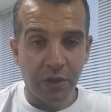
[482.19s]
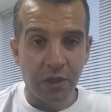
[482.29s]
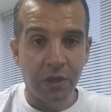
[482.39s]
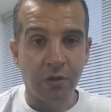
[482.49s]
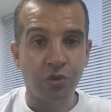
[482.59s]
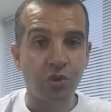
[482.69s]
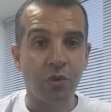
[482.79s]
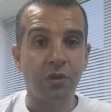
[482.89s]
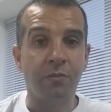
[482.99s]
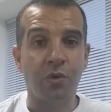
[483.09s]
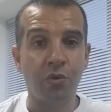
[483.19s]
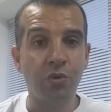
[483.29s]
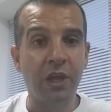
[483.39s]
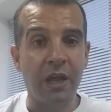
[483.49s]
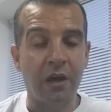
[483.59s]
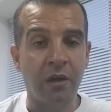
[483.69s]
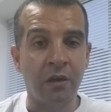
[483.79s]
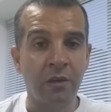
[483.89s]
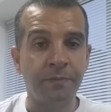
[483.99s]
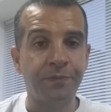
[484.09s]
you know, show them who they are
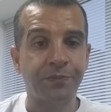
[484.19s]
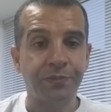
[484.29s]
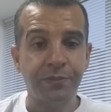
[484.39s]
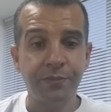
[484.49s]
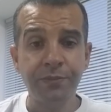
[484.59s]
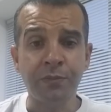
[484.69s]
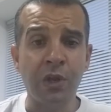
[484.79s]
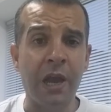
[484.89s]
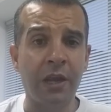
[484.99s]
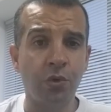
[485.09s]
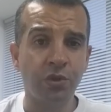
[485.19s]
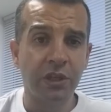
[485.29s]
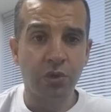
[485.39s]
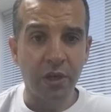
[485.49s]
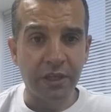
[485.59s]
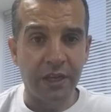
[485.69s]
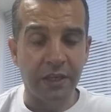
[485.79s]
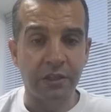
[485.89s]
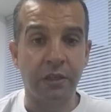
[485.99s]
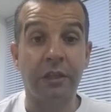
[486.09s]
and who's the drug
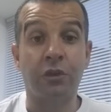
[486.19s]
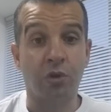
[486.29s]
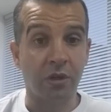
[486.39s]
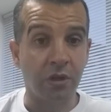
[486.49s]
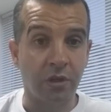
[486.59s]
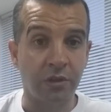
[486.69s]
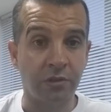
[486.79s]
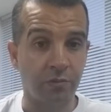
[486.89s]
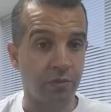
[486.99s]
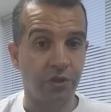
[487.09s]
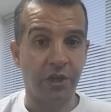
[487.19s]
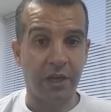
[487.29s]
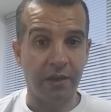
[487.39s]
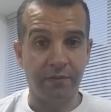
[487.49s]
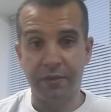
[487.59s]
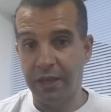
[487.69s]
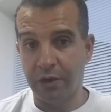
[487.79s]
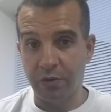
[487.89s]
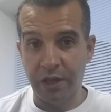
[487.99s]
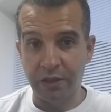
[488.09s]
dealers, the drug lords, which I have
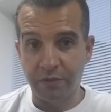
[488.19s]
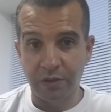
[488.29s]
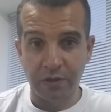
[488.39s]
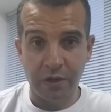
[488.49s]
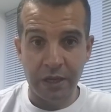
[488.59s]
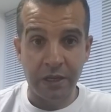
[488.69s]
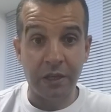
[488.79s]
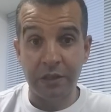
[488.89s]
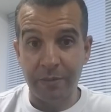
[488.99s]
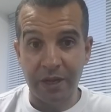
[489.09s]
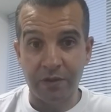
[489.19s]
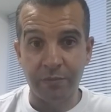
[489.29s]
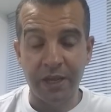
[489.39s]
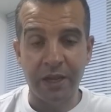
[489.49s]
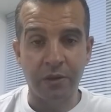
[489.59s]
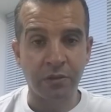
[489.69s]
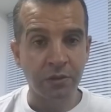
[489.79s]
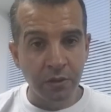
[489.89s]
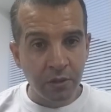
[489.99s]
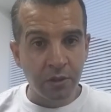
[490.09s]
there right in the front and at the back of my house.
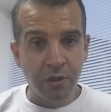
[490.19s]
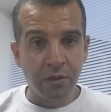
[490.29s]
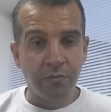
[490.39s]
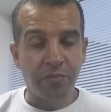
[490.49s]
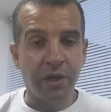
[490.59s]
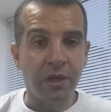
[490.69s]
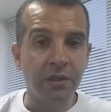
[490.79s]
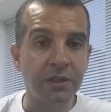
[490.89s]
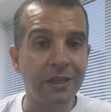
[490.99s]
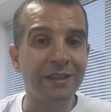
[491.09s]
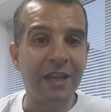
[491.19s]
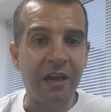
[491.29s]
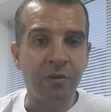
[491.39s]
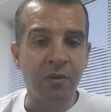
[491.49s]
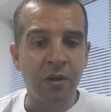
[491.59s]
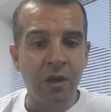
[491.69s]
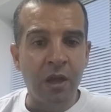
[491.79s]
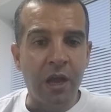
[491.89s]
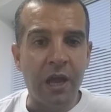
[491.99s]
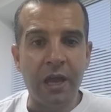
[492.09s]
But until now,
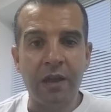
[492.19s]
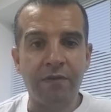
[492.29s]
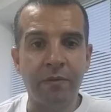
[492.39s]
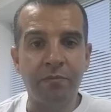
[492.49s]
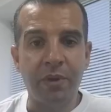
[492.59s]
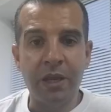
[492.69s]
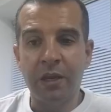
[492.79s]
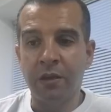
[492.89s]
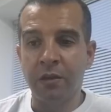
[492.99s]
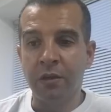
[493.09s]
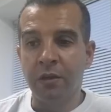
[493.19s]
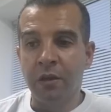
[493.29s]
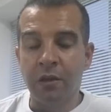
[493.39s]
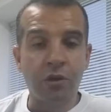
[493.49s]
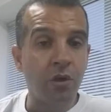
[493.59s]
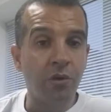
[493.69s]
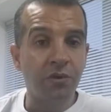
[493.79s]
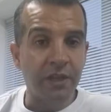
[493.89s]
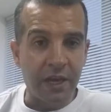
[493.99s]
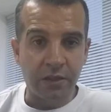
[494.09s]
I haven't been
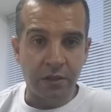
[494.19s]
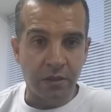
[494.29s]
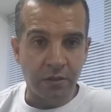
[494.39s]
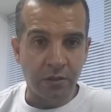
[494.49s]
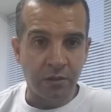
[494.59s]
contacted